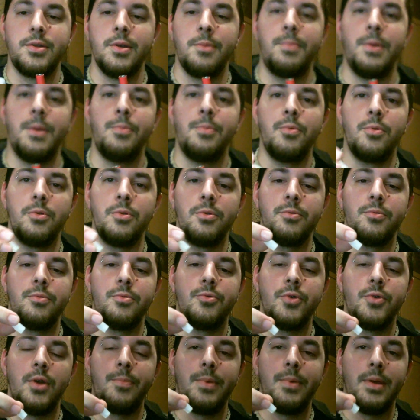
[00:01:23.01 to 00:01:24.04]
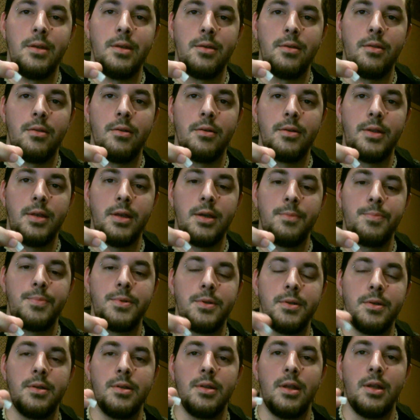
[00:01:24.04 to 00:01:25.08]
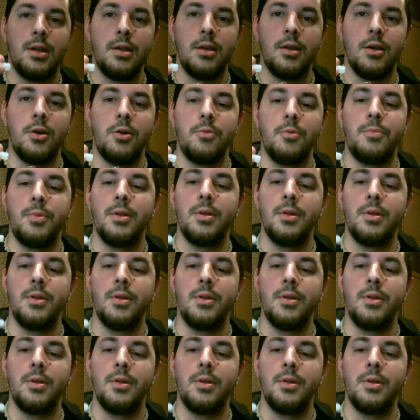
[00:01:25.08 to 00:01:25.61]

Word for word: some people drip into their tips and let it go,